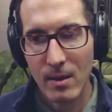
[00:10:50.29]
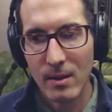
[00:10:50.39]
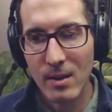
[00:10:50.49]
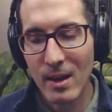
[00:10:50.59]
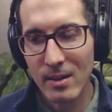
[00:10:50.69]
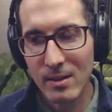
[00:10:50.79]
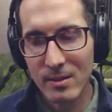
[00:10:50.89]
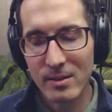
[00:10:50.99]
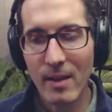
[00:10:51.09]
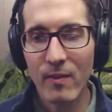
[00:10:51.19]
Yeah,
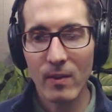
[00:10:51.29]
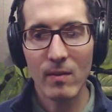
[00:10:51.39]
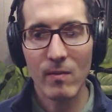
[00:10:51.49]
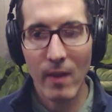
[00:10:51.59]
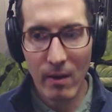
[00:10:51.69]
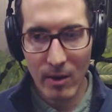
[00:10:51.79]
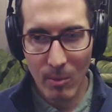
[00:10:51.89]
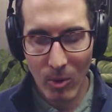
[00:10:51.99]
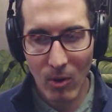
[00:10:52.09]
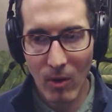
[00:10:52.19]
it's definitely
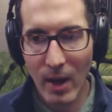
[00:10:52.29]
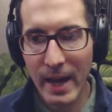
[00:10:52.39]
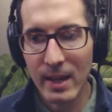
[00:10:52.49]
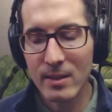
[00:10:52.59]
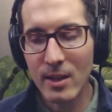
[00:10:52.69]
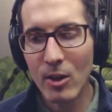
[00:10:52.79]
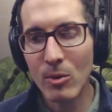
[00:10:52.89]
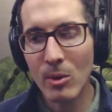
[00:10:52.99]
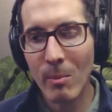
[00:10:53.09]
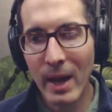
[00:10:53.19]
variable. I can tell
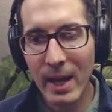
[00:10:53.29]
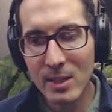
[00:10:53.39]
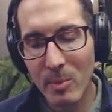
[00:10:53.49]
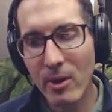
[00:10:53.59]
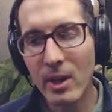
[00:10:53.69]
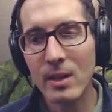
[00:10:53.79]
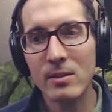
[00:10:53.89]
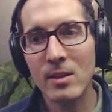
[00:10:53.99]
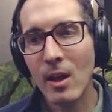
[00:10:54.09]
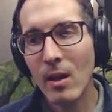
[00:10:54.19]
you in my
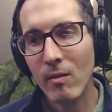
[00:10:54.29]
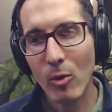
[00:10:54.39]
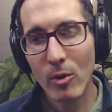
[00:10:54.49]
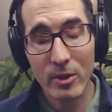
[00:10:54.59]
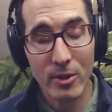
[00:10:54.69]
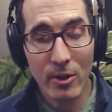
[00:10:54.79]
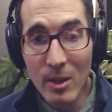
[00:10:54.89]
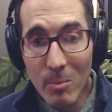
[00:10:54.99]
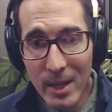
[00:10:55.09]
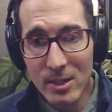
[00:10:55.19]
experience for
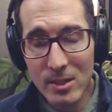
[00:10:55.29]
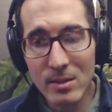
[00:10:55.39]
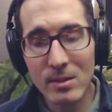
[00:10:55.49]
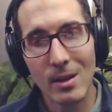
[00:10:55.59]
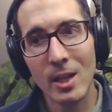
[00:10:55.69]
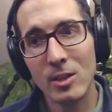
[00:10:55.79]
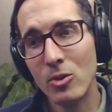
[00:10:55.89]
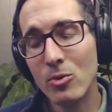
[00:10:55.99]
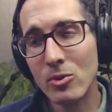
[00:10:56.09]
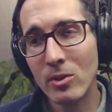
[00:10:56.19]
returning patients, it's
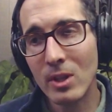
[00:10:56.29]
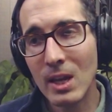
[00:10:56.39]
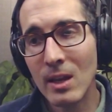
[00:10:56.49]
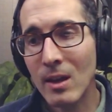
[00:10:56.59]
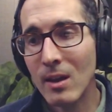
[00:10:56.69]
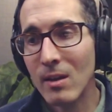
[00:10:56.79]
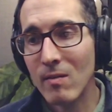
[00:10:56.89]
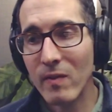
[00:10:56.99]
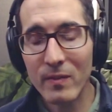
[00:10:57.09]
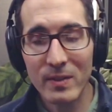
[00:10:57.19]
usually
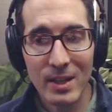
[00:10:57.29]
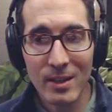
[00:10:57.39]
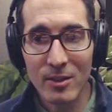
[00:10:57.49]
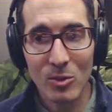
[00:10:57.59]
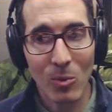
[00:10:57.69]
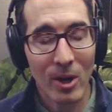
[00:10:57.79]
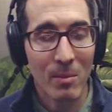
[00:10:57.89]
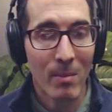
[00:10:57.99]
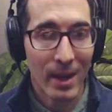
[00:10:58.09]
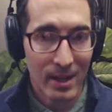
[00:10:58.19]
15 to 20
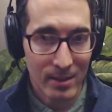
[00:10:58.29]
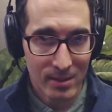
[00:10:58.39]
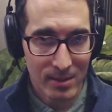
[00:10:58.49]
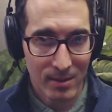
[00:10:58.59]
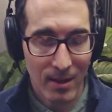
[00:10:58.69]
minutes.